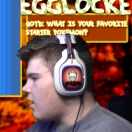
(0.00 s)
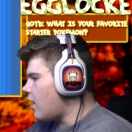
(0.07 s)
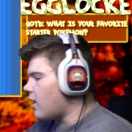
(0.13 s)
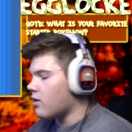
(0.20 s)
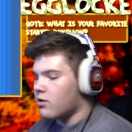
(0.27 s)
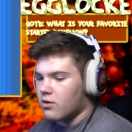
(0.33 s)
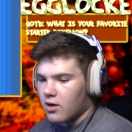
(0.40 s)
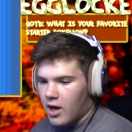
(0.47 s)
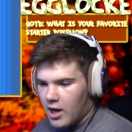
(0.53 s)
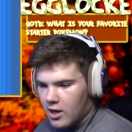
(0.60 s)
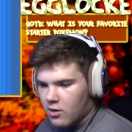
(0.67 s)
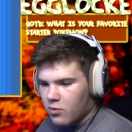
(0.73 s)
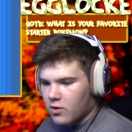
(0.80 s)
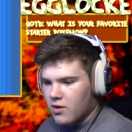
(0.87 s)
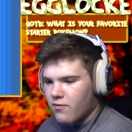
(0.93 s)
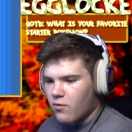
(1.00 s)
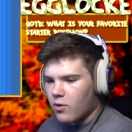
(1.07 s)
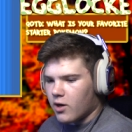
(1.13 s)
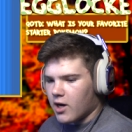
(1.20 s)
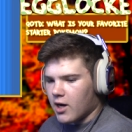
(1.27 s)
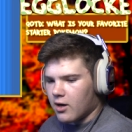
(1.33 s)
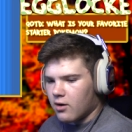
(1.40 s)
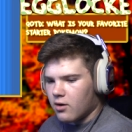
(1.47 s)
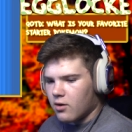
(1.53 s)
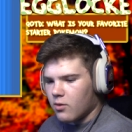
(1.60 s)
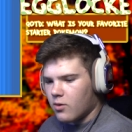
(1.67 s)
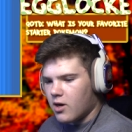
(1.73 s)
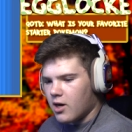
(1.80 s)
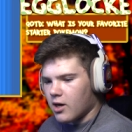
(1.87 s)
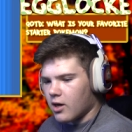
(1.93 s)
and egg 24 again.
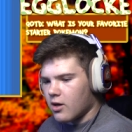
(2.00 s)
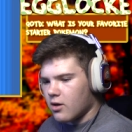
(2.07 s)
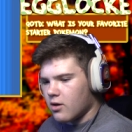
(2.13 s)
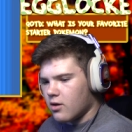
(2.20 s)
Okay.